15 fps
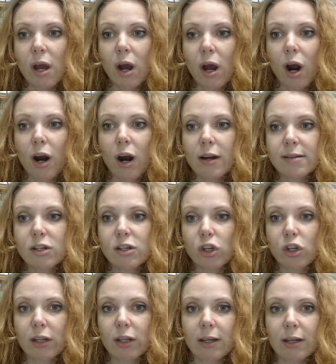are
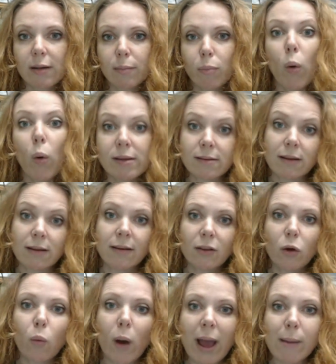essentially poison,
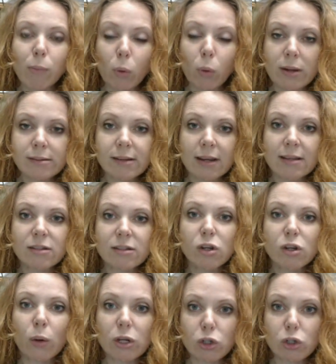the white poison. So
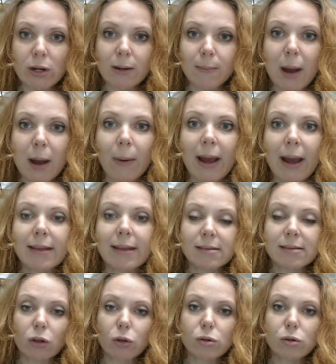we treat them that way.
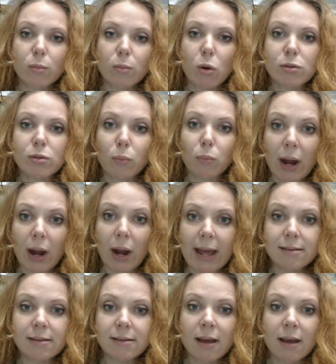This includes most
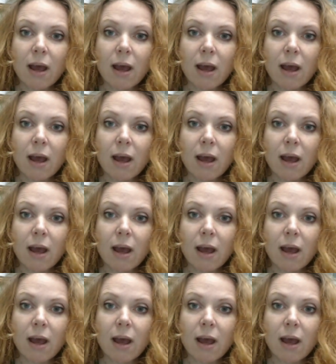breads.